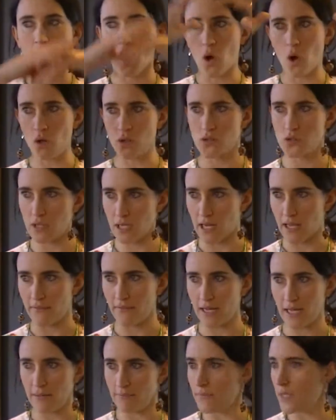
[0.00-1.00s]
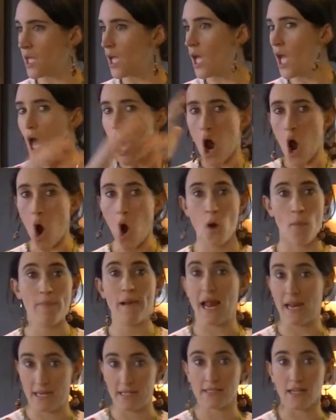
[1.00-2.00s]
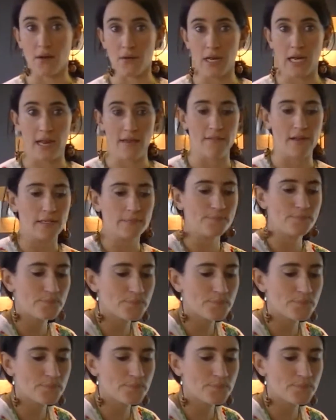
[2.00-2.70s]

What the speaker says: country level, or planetary level.